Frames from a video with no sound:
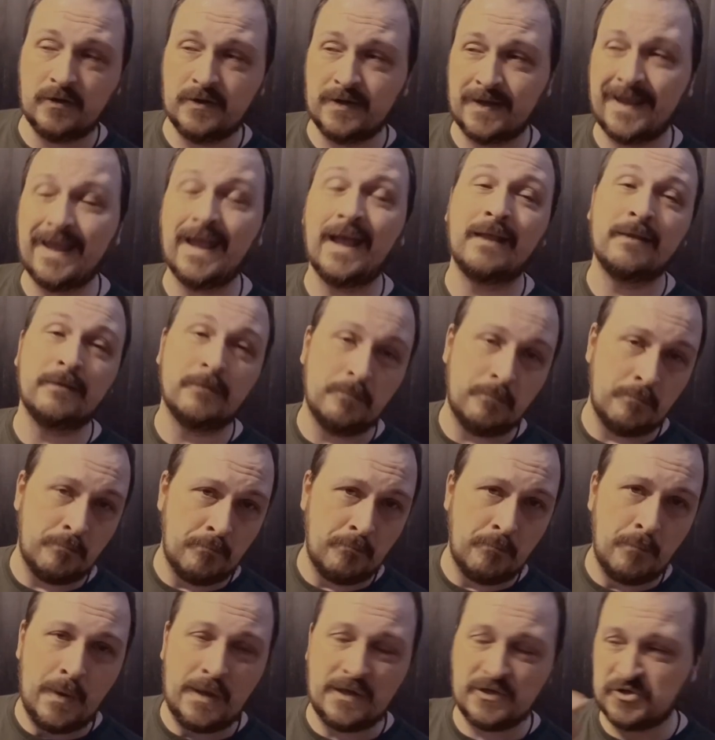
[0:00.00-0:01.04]
Again,
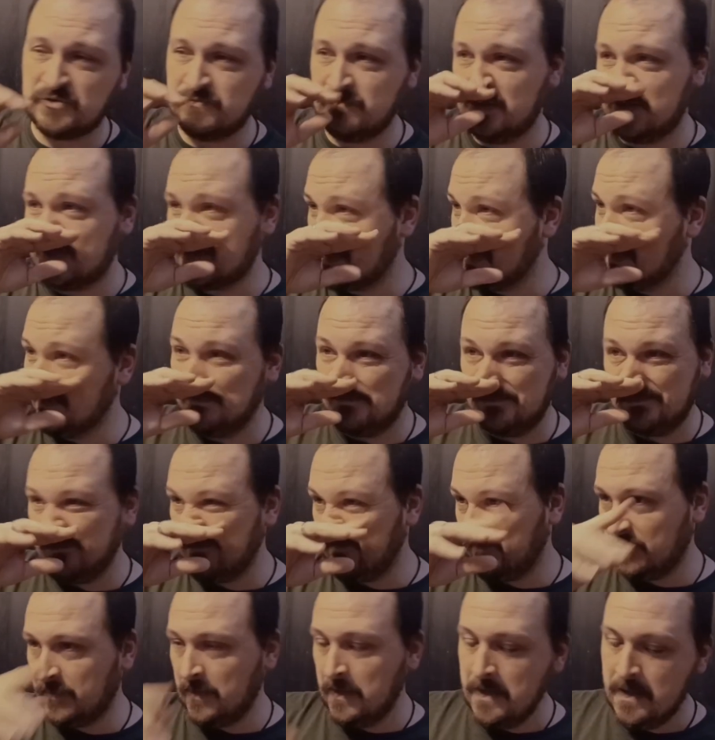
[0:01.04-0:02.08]
much missed.
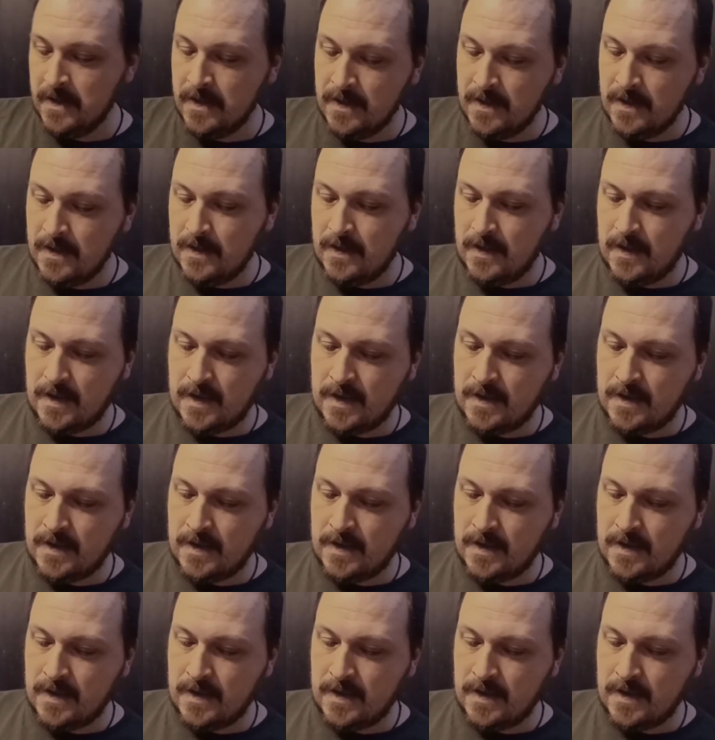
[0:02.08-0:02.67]
And